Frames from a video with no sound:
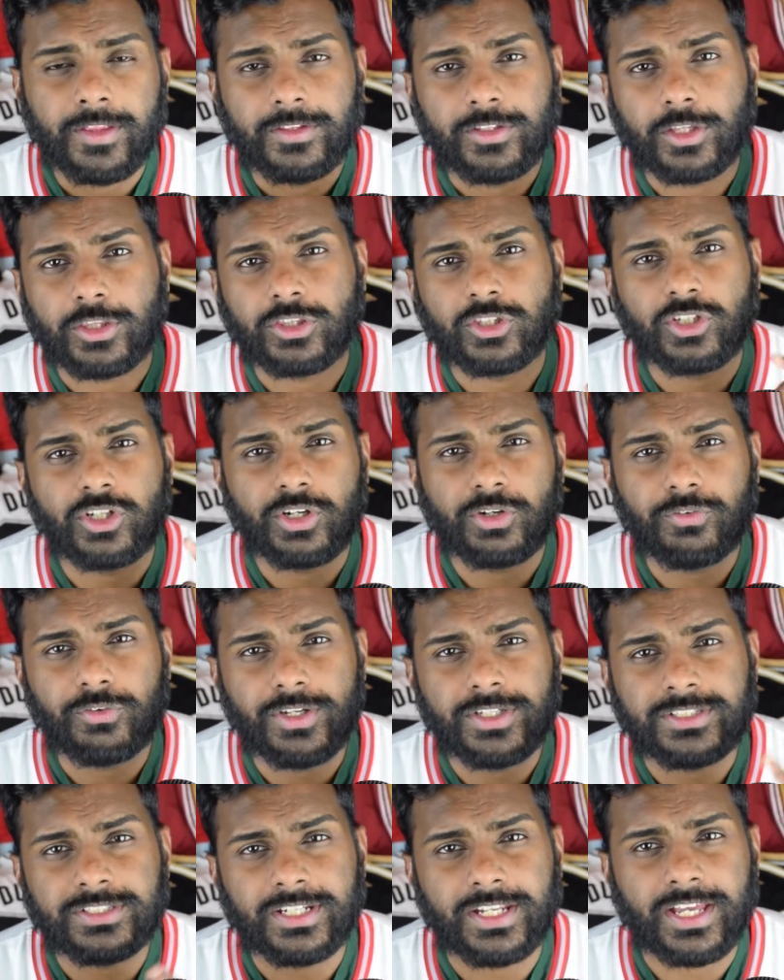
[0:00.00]
The third
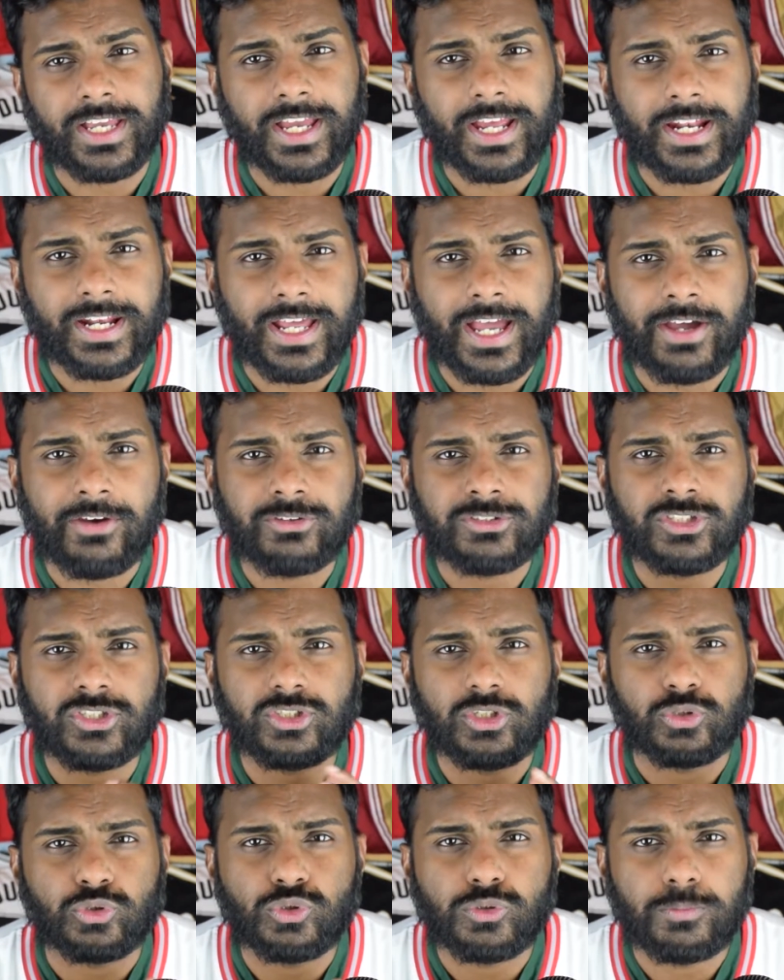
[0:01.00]
reason I would say,
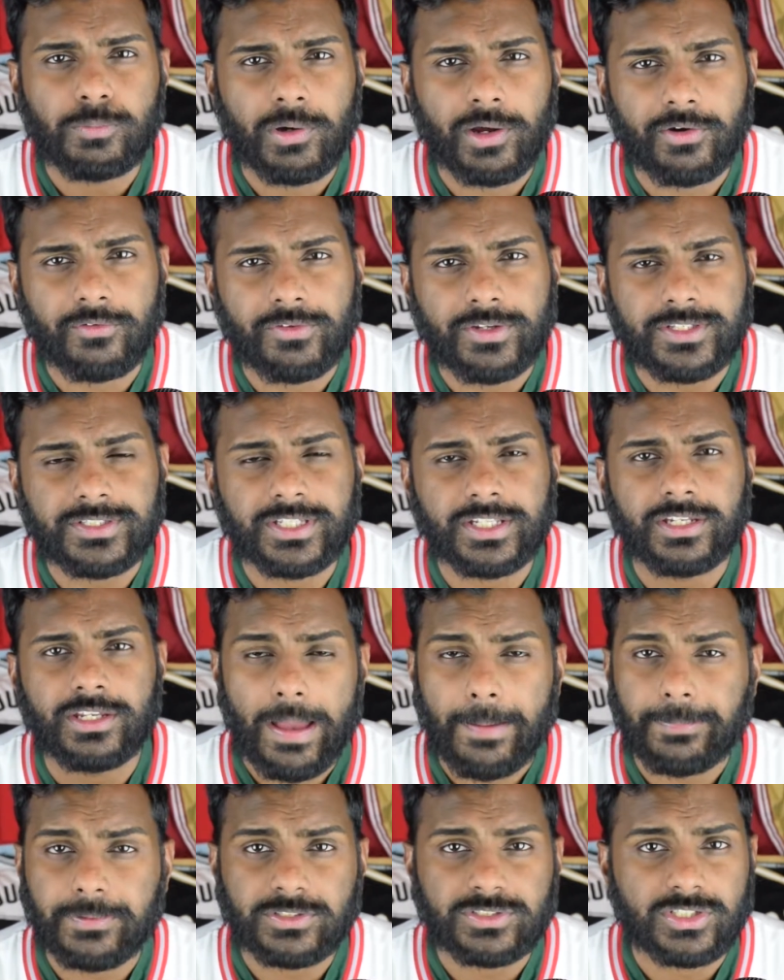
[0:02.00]
is a two-part reason.
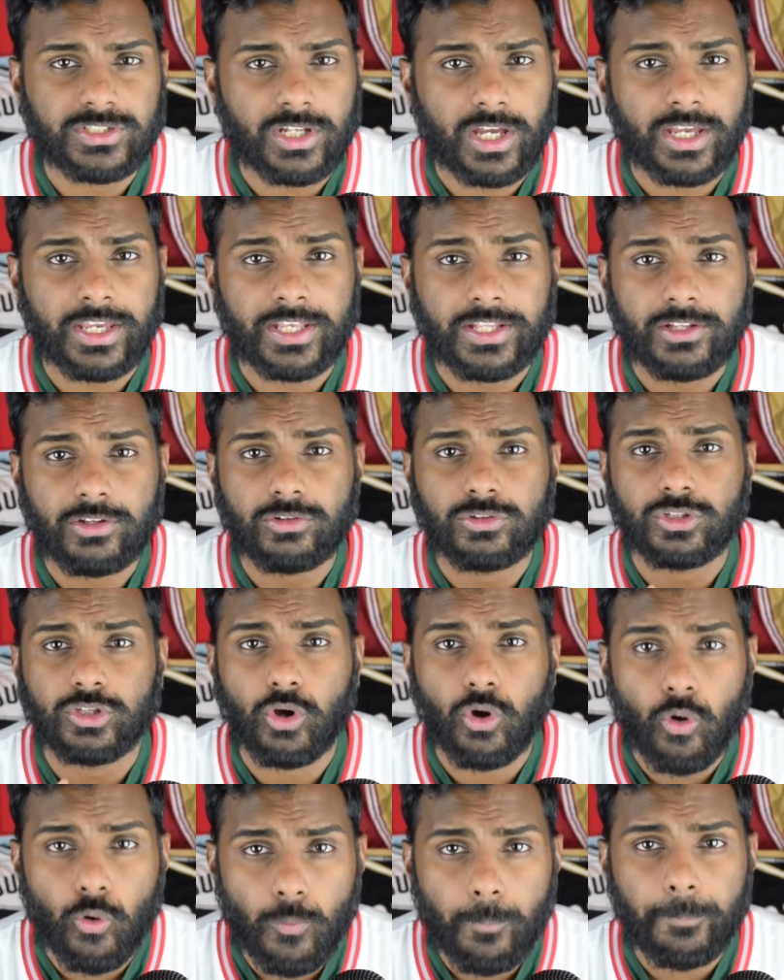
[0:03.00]
Raptors did not hit
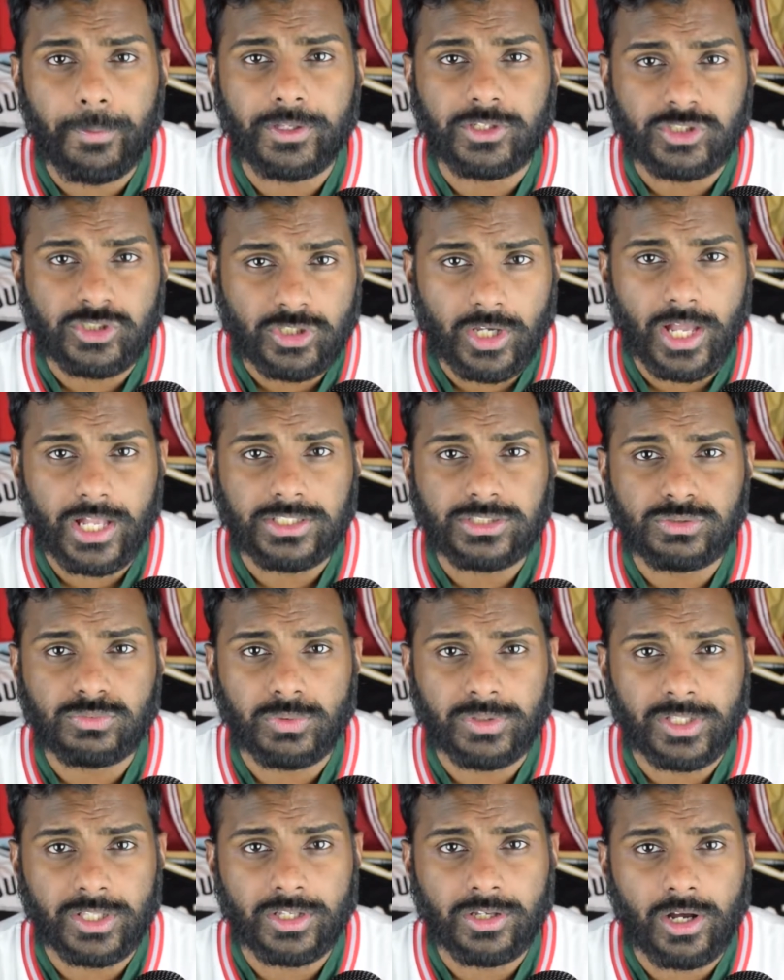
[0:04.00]
the open shots
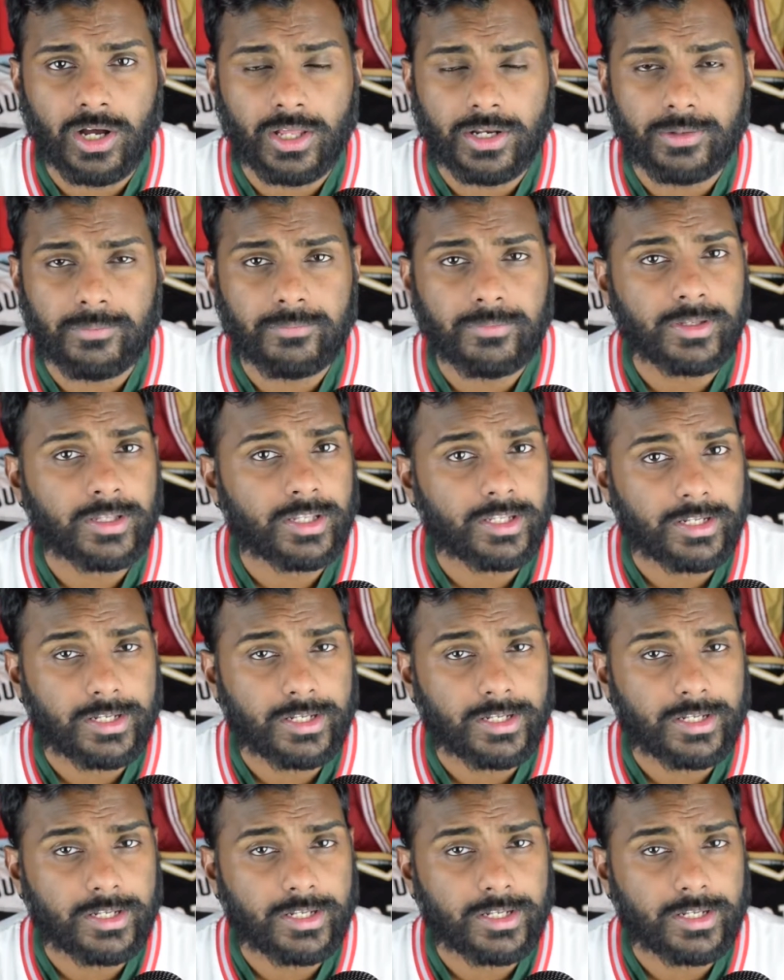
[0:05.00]
when they got them.